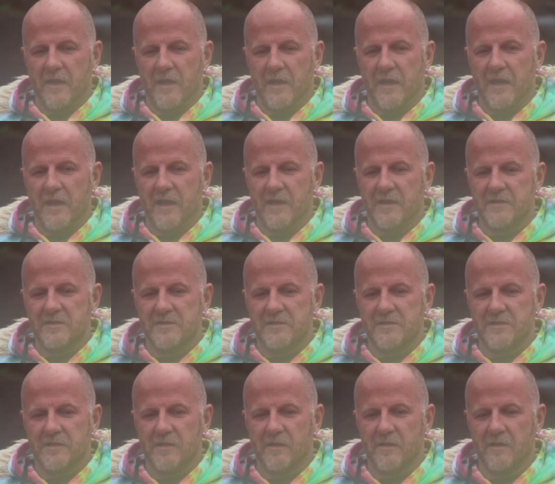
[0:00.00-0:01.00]
And
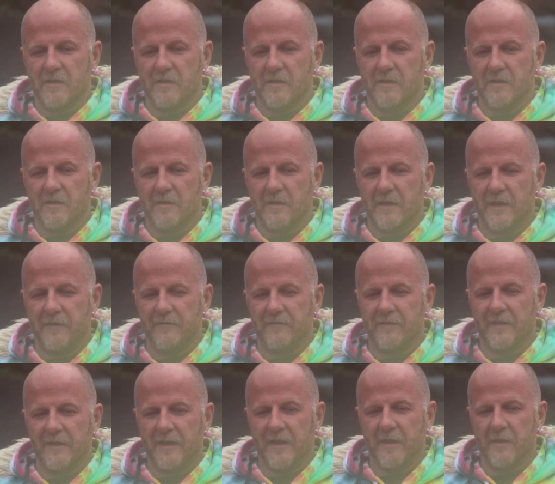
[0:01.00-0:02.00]
I
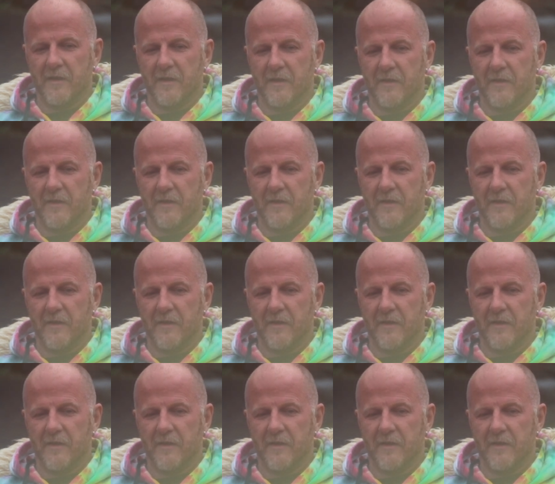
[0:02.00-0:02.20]
feel like